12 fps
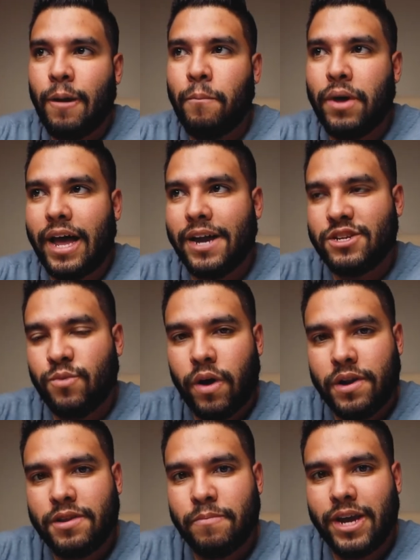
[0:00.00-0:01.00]
but I just
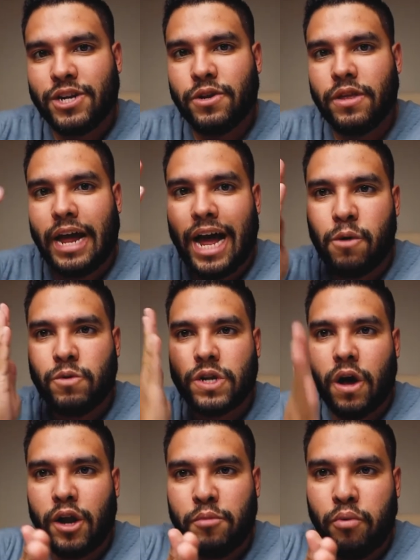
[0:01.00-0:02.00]
wanted to make sure that I was
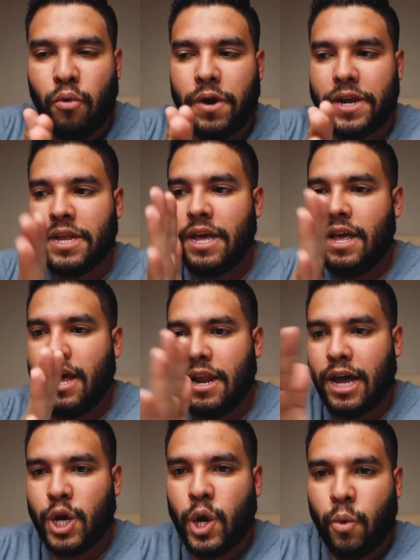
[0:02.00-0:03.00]
on point and
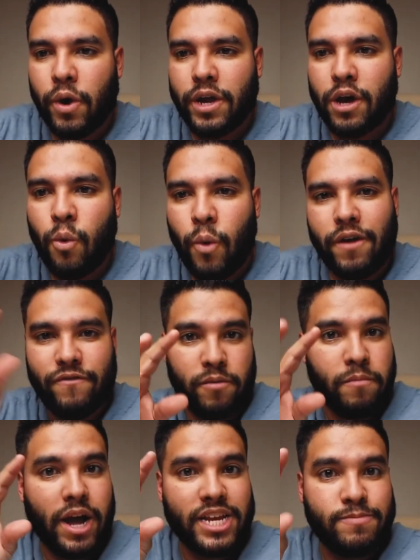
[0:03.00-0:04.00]
not going away from
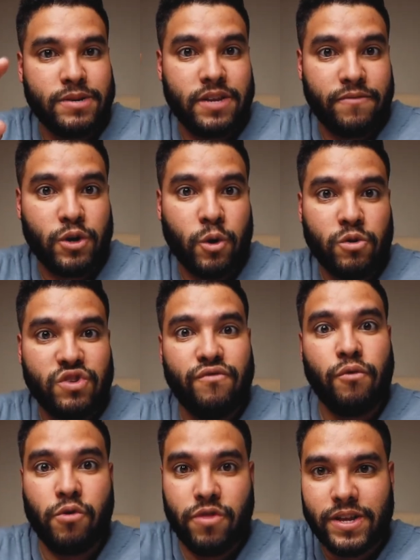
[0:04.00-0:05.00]
my specific goals
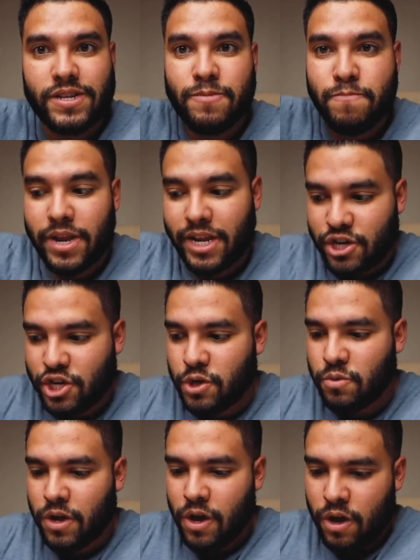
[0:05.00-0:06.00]
for this mini
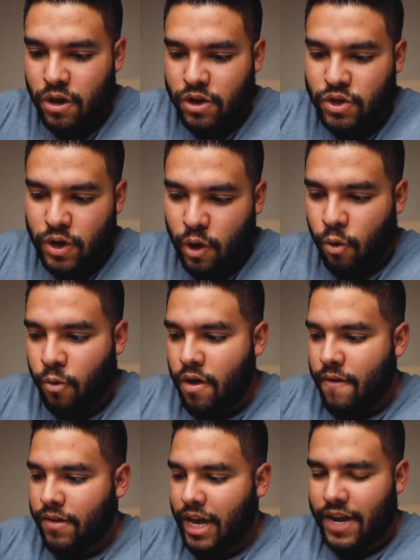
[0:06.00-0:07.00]
shoot. So
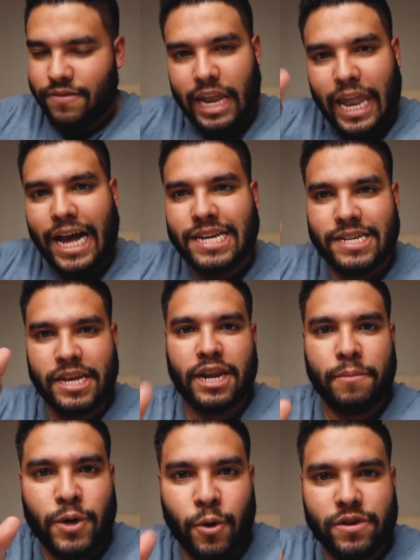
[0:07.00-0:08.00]
kind of the last thing that
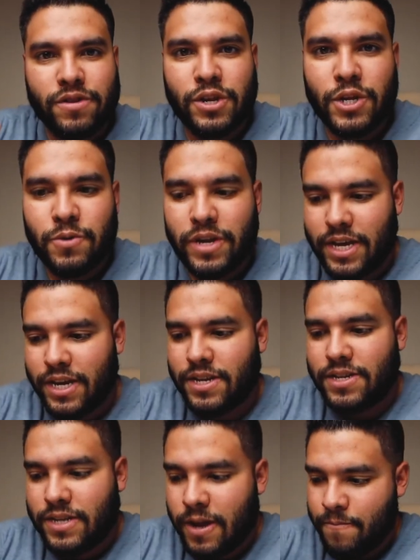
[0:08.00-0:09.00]
I'm going to do
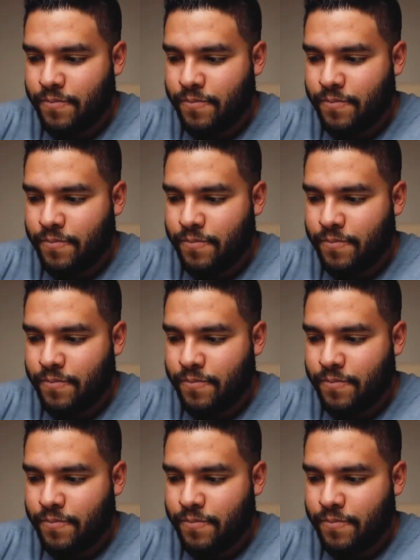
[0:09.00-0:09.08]
is